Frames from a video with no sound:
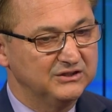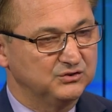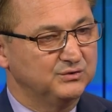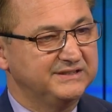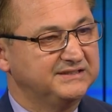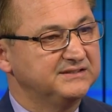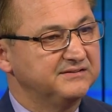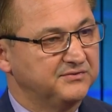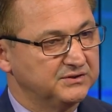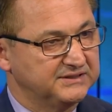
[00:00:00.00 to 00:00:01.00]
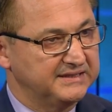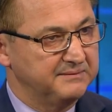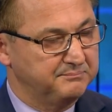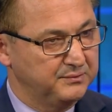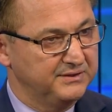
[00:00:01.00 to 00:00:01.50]
So this is the first
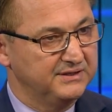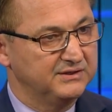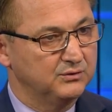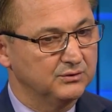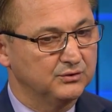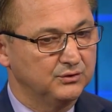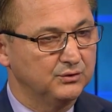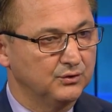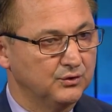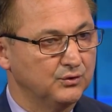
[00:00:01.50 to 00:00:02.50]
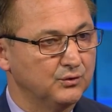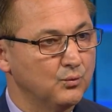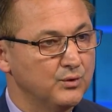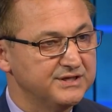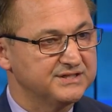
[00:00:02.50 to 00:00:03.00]
step. Putting your donor
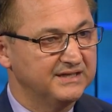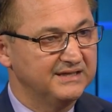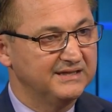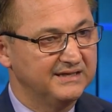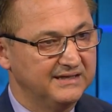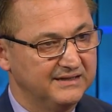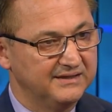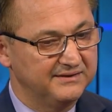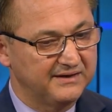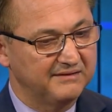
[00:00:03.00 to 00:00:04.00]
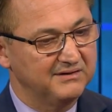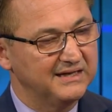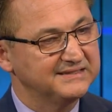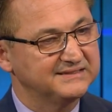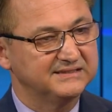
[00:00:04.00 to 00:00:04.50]
wish in the driver
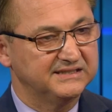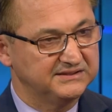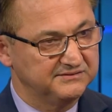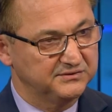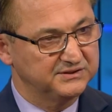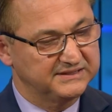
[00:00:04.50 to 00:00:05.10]
license is the first